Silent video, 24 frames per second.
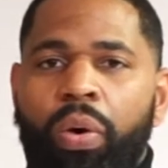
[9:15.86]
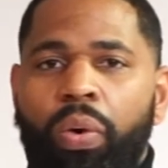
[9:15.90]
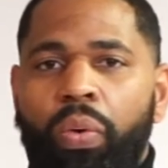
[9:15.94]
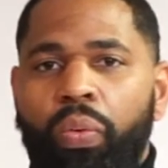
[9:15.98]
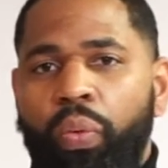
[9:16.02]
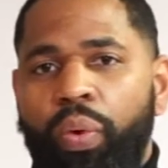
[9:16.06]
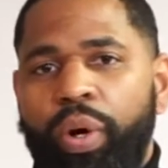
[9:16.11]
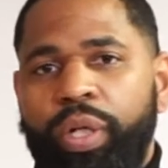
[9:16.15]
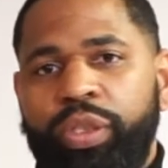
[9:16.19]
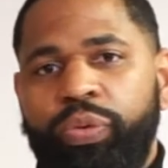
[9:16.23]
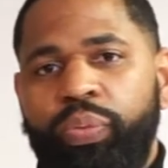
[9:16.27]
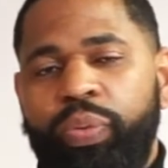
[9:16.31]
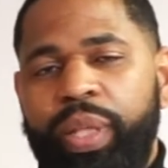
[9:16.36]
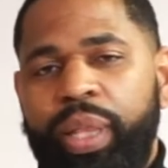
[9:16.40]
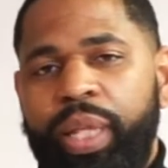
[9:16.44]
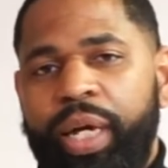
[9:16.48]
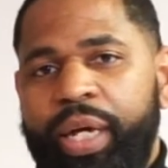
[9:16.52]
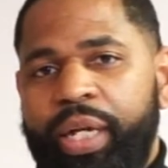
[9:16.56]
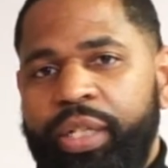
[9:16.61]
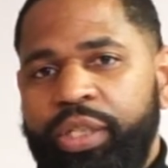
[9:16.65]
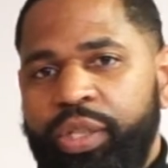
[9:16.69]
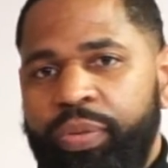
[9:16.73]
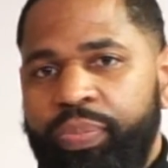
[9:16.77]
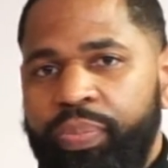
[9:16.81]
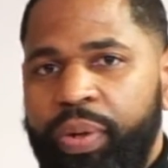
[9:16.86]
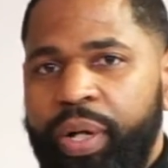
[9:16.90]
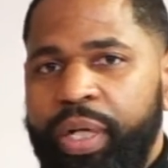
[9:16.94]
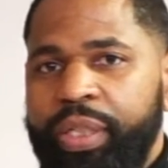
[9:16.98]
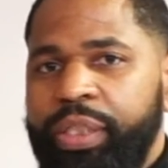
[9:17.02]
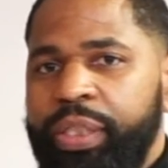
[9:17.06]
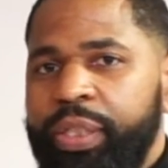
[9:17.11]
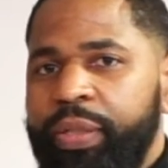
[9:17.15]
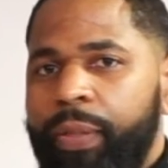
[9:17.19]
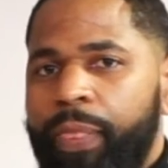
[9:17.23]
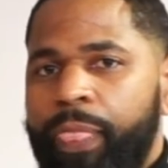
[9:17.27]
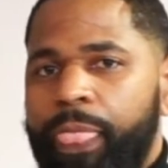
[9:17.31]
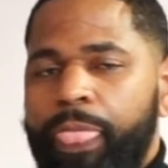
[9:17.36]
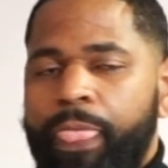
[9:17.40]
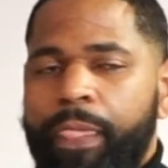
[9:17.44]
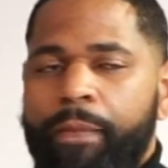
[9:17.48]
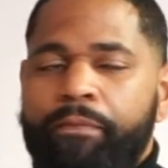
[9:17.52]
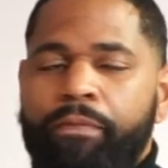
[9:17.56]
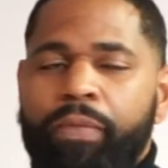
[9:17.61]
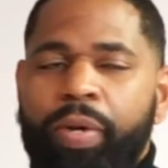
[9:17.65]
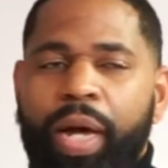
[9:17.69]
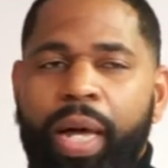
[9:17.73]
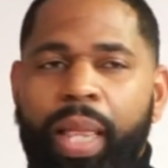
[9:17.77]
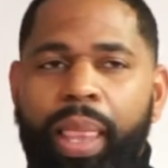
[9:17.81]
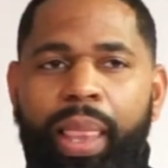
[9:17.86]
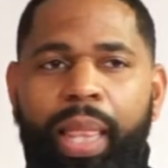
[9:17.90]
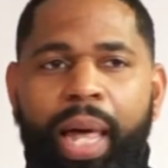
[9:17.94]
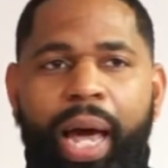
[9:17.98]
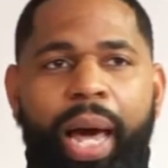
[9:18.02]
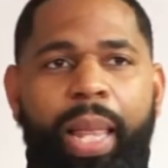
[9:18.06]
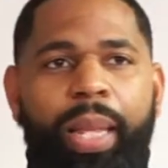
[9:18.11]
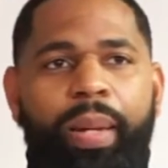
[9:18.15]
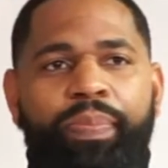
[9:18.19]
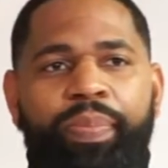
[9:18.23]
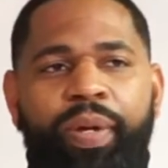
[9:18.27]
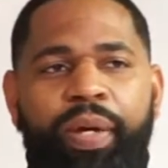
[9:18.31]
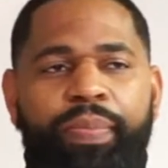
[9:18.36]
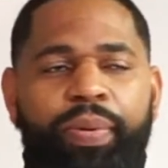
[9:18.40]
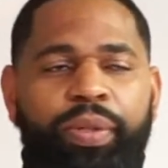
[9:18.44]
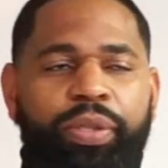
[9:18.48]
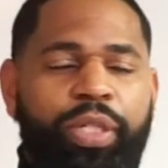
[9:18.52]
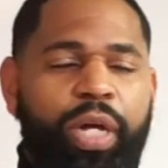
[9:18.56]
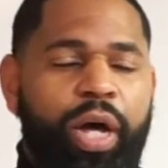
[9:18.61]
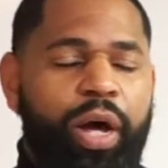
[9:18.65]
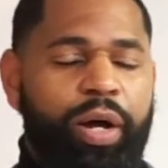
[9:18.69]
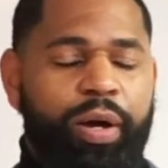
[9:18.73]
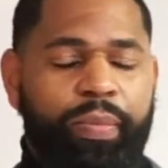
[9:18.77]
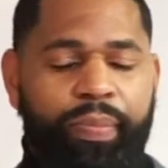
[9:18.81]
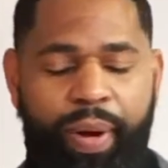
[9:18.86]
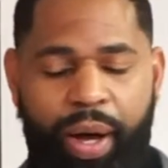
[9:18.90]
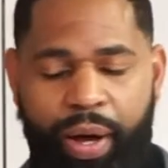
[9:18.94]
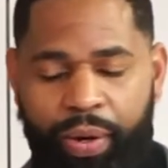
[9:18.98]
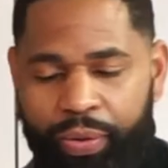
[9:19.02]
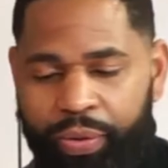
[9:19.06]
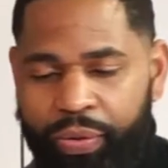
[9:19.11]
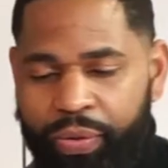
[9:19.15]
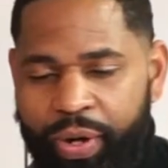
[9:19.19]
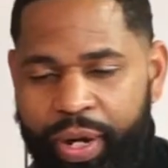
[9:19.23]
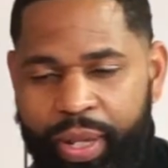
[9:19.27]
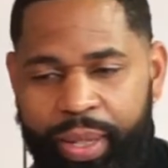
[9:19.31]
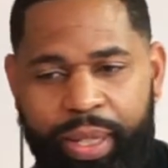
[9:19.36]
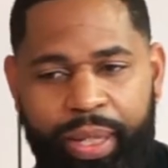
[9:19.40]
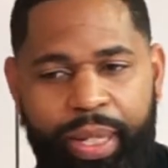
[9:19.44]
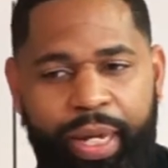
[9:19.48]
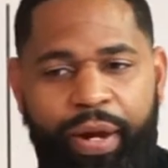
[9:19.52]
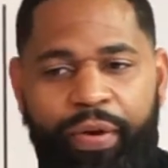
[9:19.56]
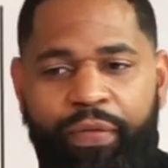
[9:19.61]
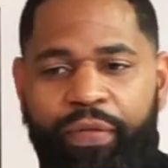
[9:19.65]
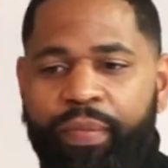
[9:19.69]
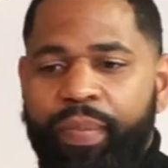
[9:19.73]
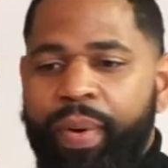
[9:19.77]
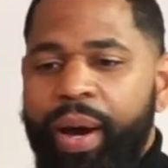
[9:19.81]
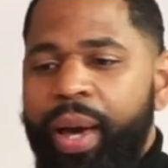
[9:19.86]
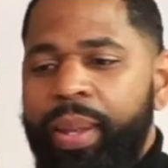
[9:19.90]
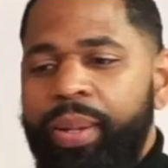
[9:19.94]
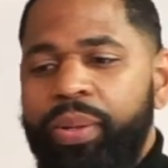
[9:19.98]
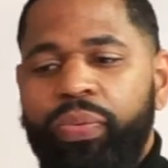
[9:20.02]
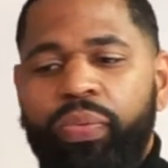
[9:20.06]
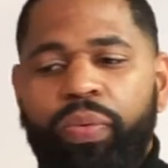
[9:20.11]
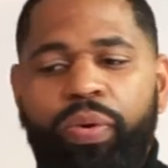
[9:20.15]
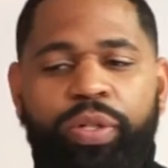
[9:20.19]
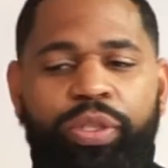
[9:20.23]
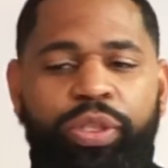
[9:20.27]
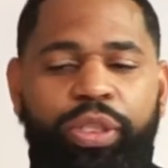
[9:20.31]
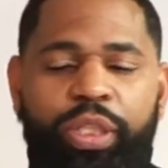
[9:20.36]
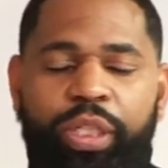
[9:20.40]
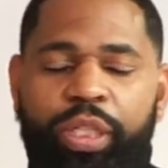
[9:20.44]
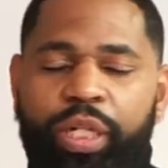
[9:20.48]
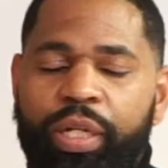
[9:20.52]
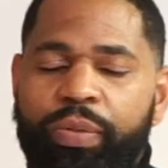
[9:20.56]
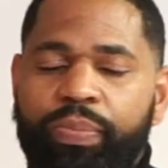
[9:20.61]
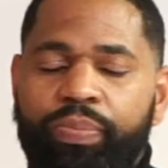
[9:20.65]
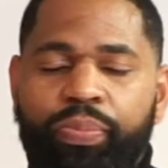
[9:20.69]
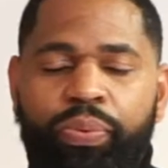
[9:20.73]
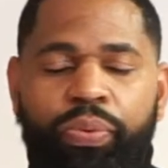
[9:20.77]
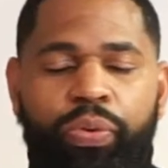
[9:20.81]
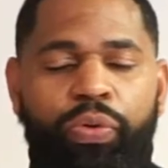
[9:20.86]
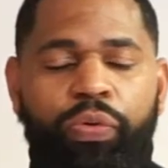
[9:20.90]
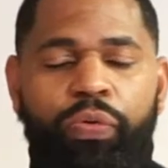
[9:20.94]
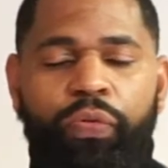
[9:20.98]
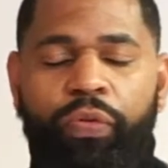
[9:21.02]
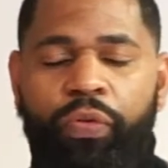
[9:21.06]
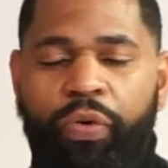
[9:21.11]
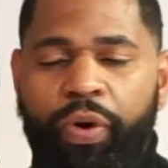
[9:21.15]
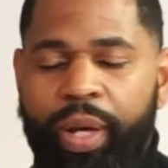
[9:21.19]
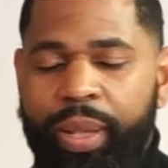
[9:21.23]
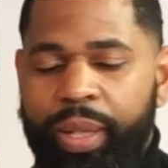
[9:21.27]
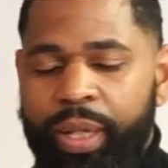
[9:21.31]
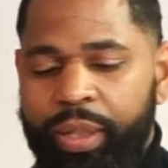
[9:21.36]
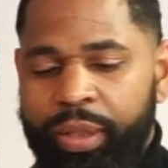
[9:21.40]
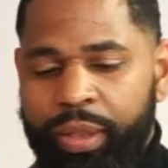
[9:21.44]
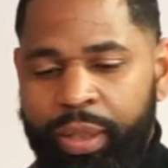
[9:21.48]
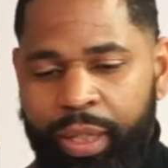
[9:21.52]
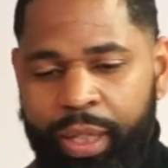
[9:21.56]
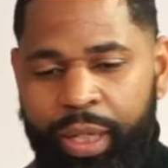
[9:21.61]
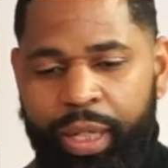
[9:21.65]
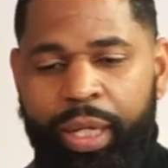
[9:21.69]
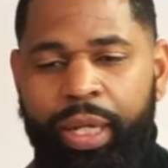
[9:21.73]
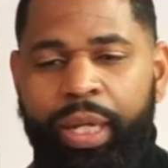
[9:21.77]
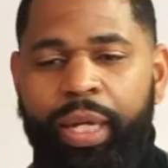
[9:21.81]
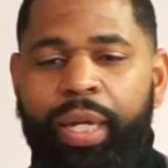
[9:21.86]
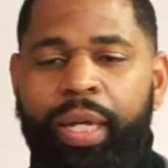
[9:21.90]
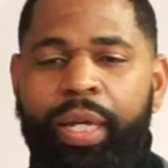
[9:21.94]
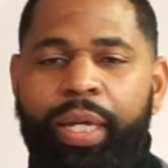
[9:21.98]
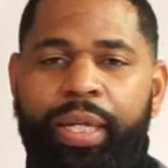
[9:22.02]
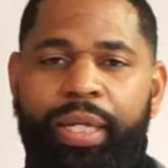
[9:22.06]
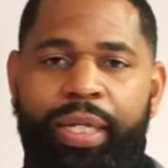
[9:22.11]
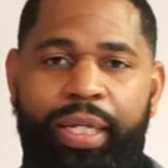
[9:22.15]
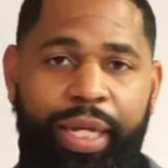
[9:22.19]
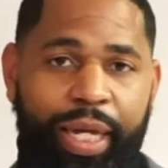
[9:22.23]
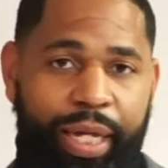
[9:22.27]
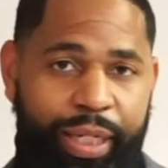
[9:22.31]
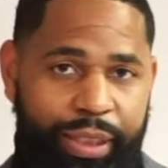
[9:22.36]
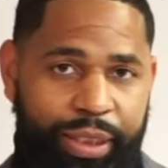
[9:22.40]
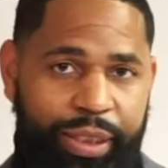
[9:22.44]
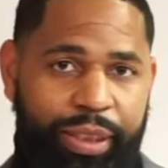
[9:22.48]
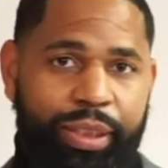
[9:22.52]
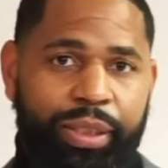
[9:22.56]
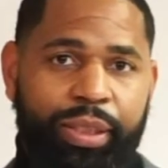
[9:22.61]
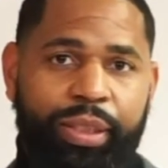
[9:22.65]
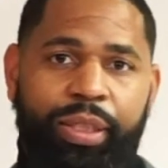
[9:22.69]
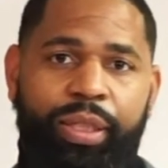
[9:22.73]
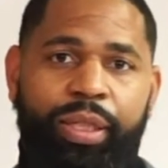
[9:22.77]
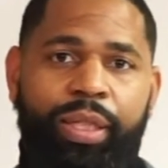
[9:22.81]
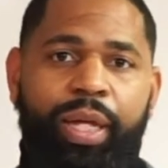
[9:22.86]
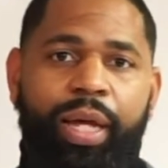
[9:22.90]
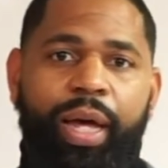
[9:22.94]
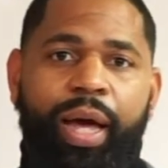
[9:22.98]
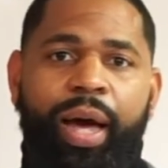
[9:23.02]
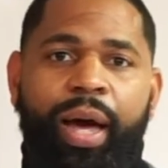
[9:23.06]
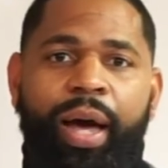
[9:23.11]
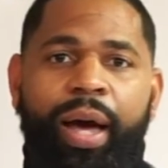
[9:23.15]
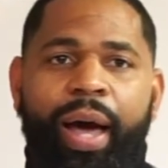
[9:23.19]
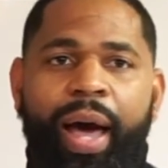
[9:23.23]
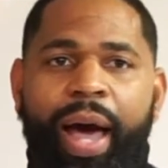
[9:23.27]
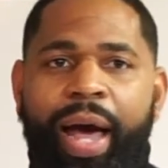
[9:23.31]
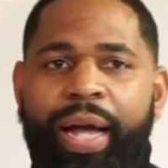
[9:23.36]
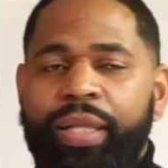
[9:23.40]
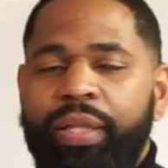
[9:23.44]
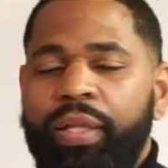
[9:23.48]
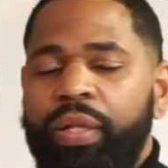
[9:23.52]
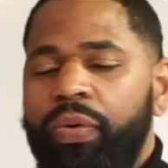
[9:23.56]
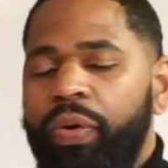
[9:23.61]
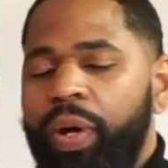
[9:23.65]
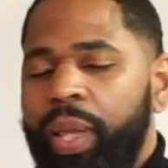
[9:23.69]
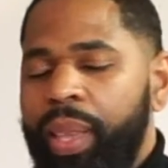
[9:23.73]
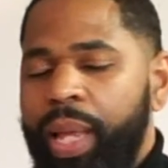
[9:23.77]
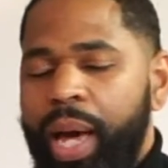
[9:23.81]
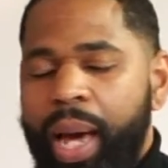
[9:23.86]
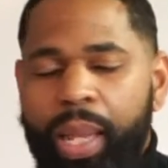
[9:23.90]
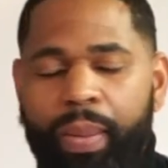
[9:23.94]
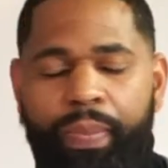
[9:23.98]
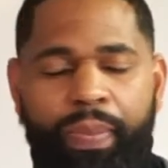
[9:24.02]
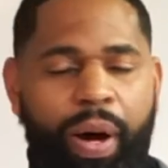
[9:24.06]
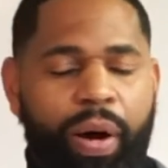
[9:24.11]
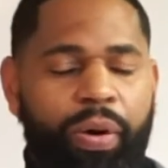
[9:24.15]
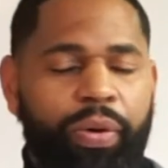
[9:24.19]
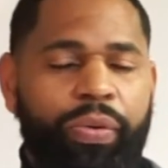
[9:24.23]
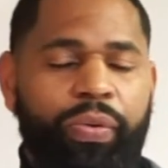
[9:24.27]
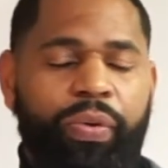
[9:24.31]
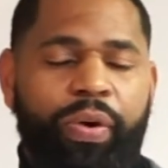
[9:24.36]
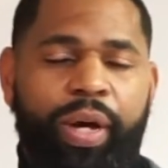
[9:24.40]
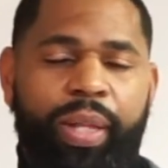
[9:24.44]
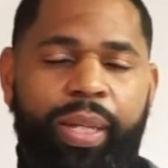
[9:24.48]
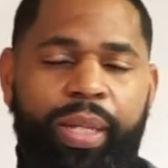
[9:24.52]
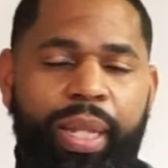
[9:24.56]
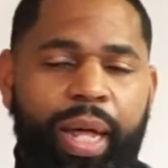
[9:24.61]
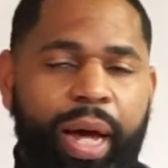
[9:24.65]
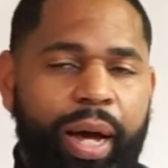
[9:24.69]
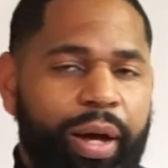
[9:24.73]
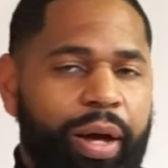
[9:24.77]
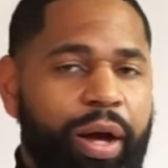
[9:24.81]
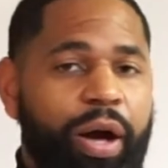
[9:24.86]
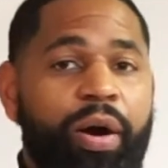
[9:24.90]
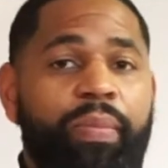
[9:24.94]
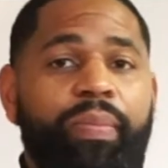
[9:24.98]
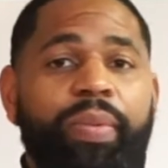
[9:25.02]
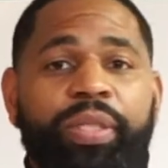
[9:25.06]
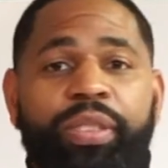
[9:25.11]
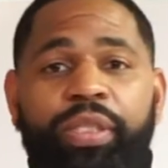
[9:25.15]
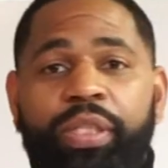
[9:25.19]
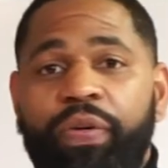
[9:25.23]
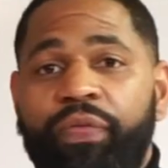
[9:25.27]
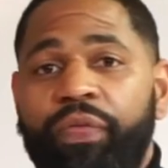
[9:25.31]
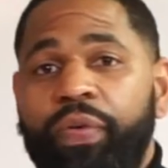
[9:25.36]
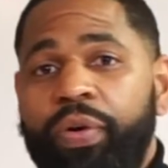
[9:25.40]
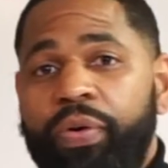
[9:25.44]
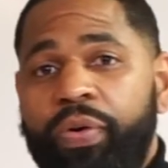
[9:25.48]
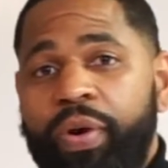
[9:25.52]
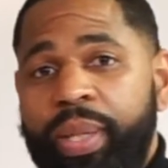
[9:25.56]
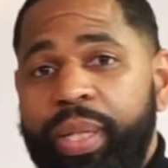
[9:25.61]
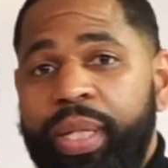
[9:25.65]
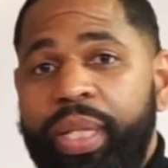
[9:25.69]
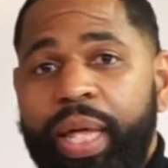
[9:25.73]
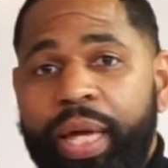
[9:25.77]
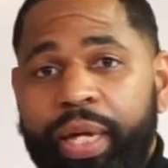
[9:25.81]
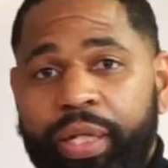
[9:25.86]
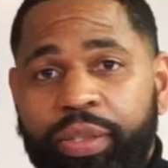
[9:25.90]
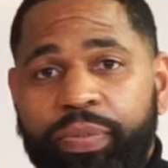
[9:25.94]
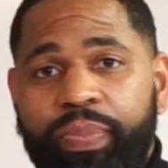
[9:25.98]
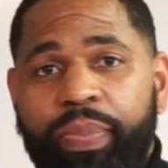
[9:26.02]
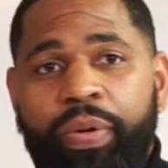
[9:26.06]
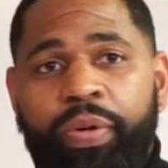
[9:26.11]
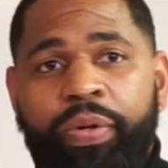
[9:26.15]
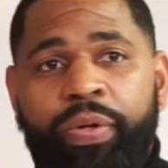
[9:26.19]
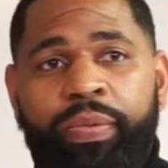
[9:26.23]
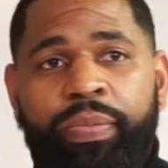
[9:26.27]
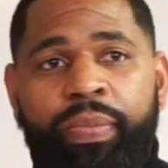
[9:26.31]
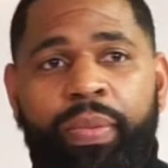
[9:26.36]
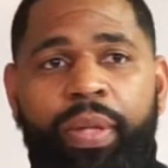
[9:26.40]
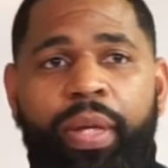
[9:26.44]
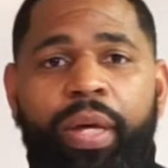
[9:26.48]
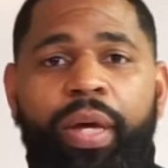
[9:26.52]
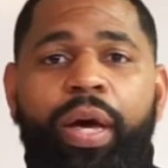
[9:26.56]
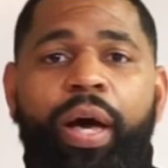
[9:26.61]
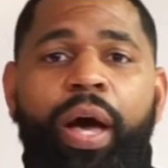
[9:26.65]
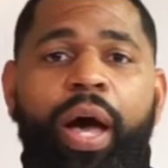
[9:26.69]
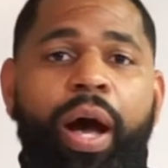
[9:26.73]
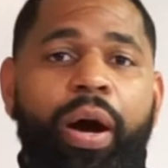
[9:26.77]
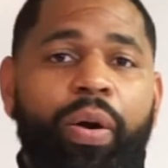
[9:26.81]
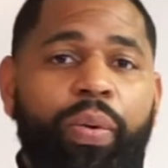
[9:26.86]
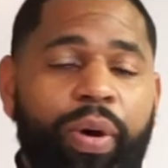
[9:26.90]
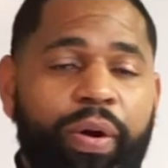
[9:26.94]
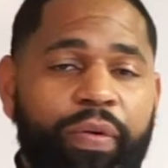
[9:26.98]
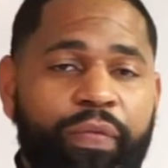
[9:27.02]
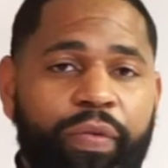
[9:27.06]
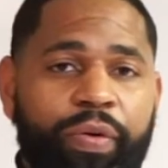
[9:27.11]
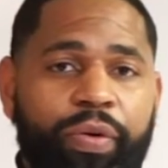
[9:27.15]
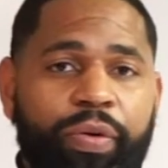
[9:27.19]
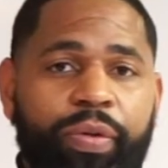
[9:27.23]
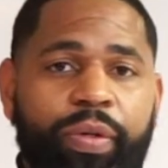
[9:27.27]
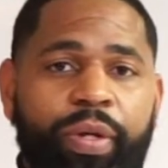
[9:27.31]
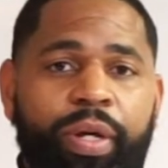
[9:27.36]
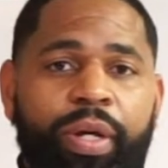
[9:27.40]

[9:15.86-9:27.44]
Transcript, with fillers: Once we look at your budget, a lot of people talk about credit. Everybody wants to improve credit. Yes, I know a lot about credit. I call myself a credit expert. However,